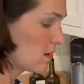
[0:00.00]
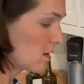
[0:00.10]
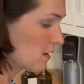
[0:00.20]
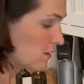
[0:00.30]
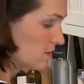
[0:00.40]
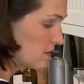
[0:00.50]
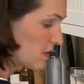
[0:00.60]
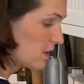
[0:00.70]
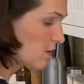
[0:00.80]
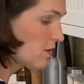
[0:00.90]
And we're just
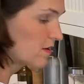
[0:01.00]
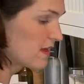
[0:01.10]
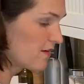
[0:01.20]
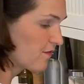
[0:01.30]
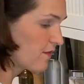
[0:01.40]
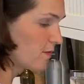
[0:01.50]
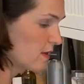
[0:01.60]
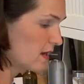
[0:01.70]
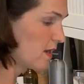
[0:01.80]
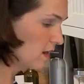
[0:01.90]
going to cook that for a minute.